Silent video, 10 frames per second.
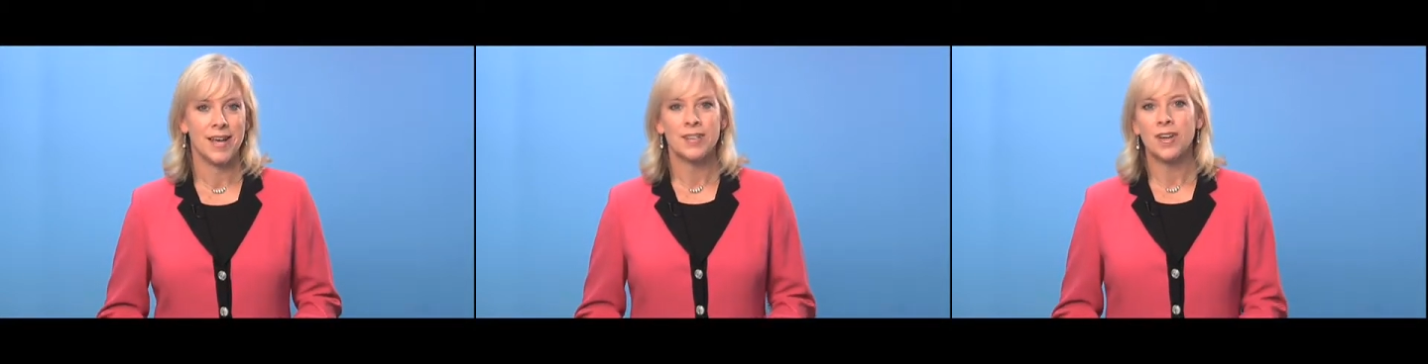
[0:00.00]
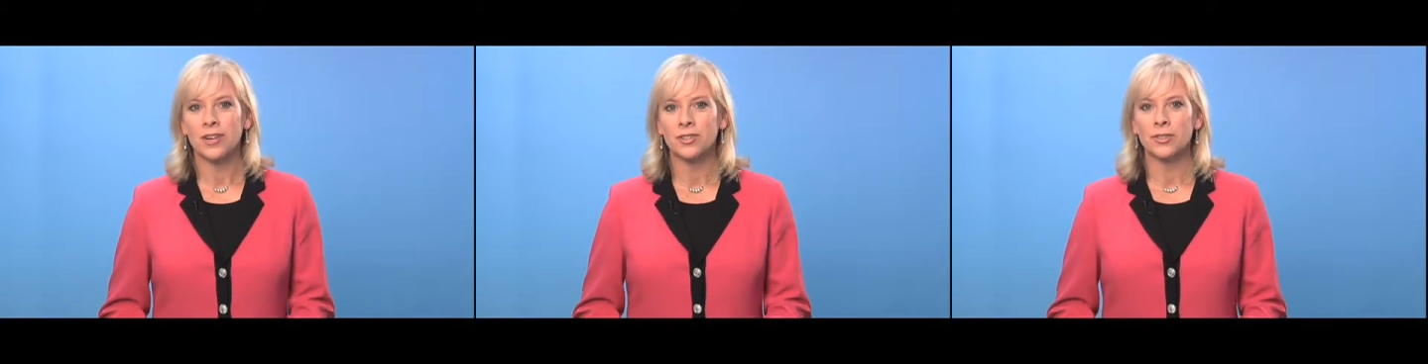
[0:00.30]

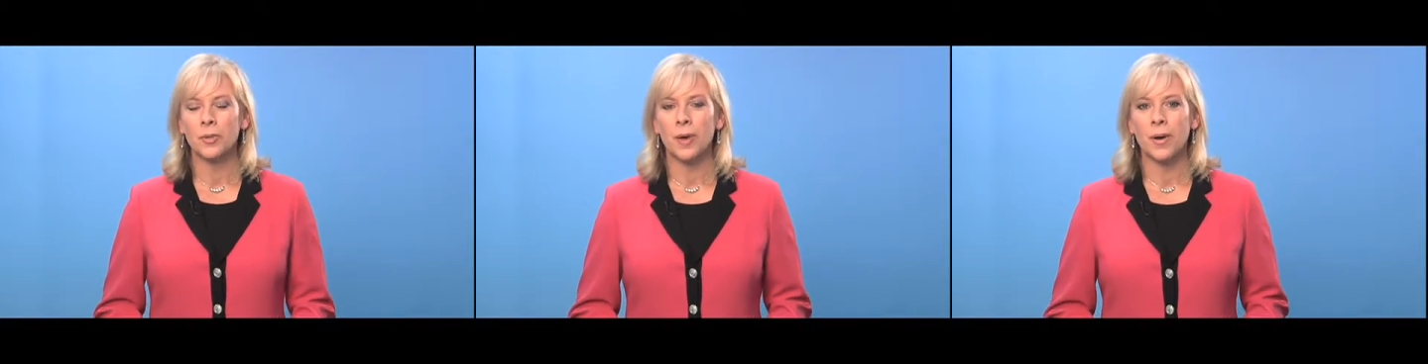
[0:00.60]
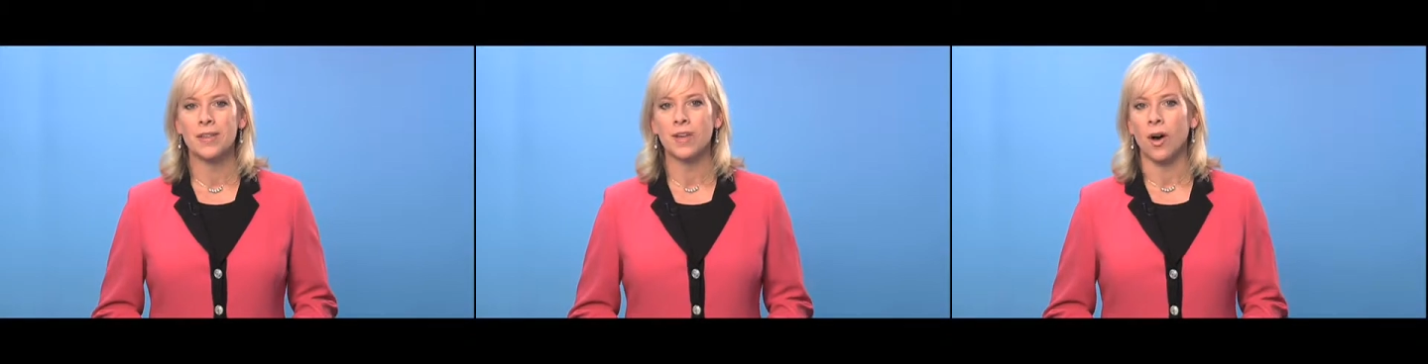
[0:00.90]
Dr. Lupo
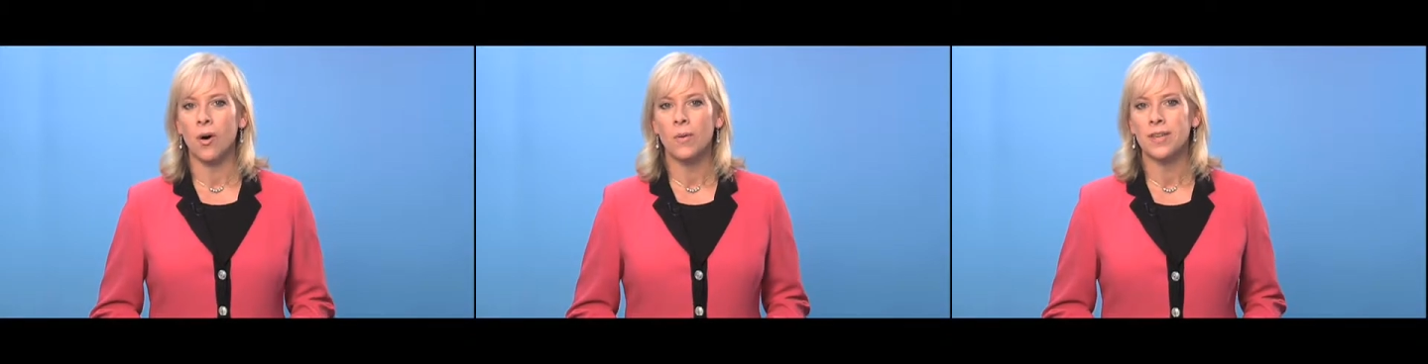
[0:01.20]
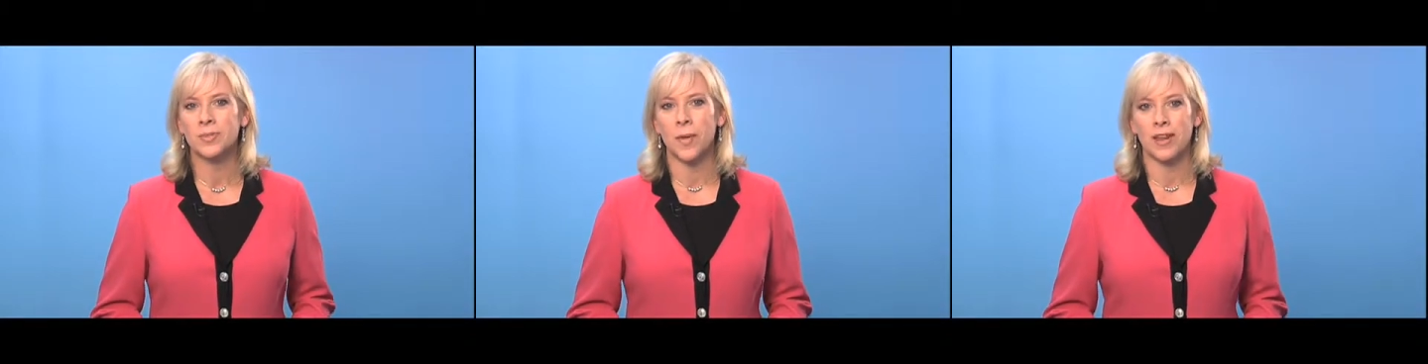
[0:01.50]
has
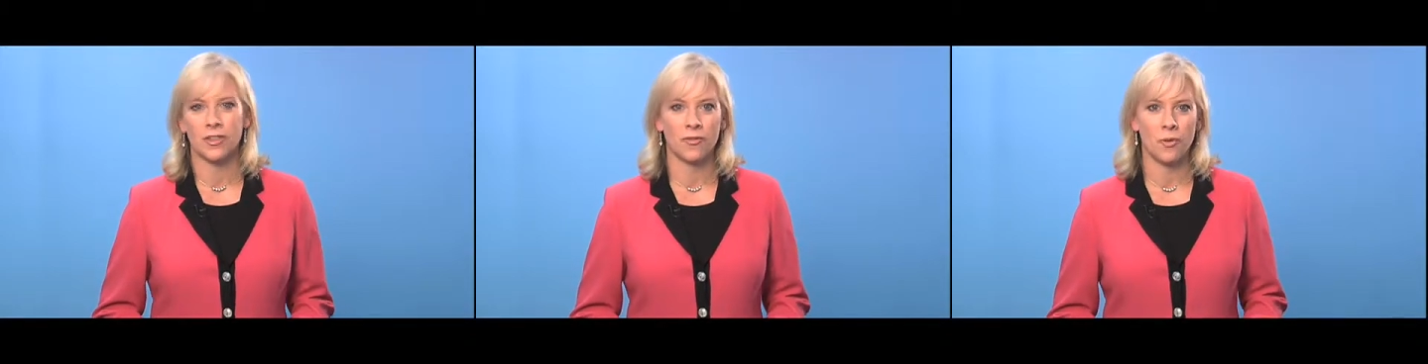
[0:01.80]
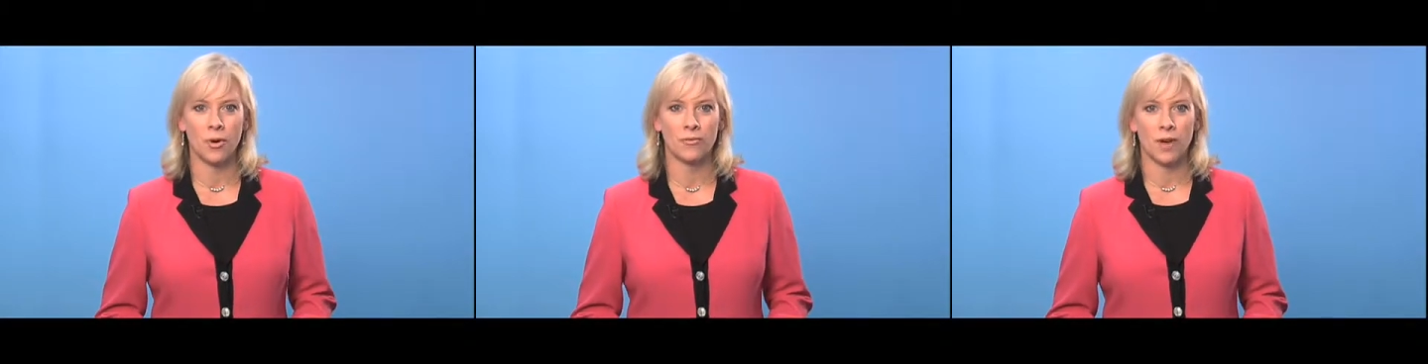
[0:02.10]
always been at the
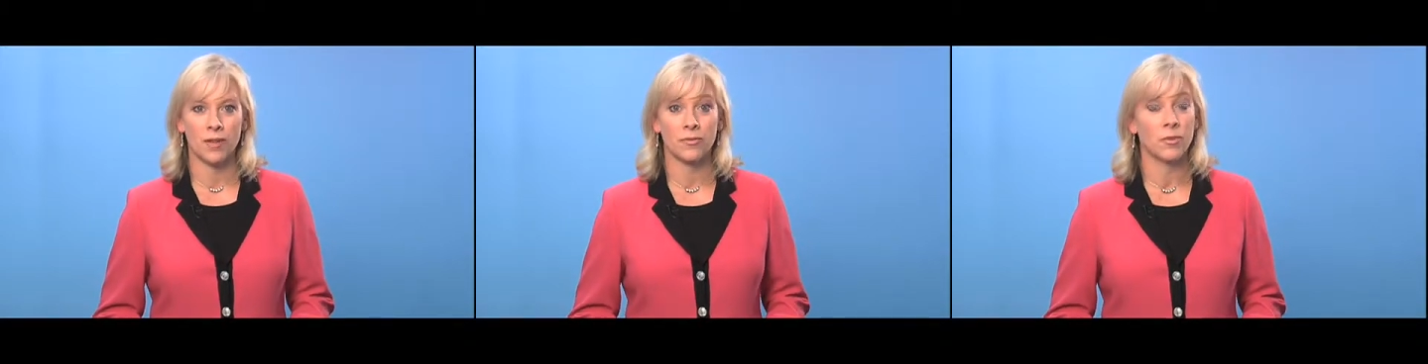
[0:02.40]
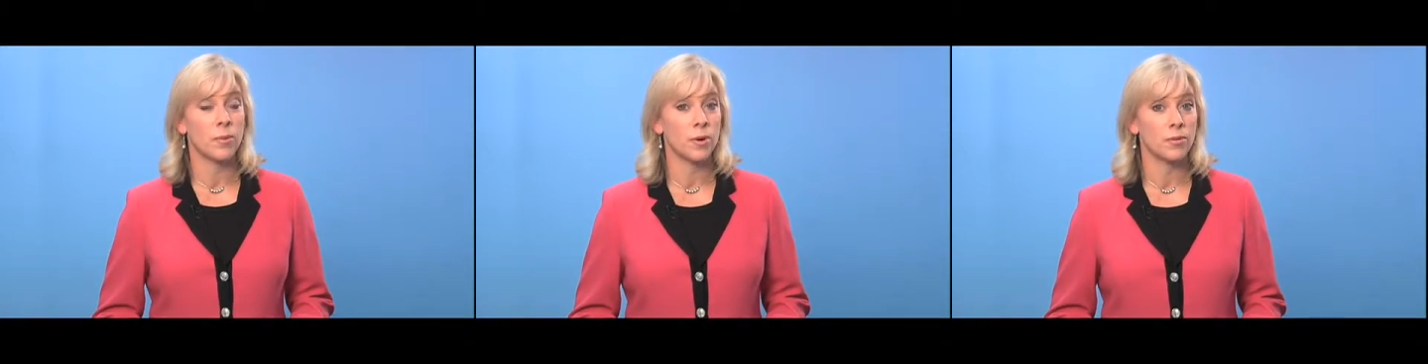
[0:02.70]
forefront for
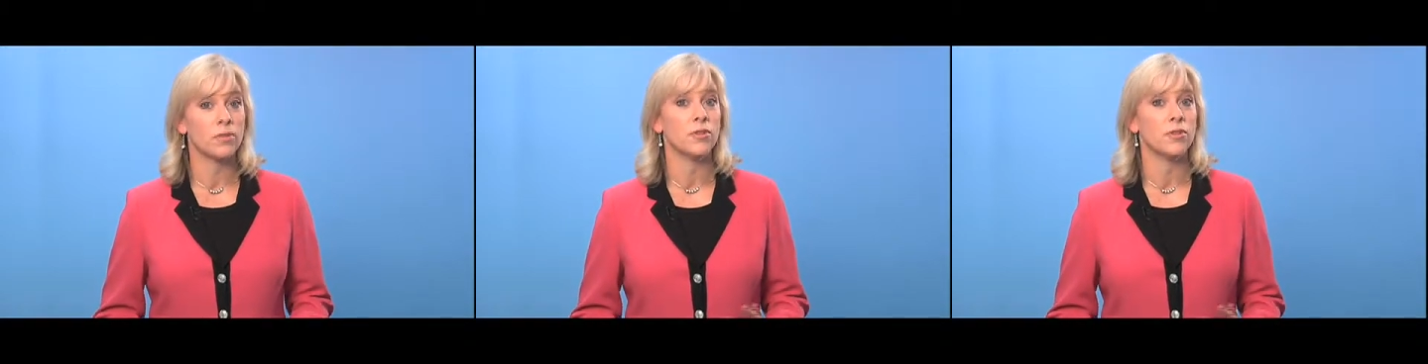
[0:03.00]
both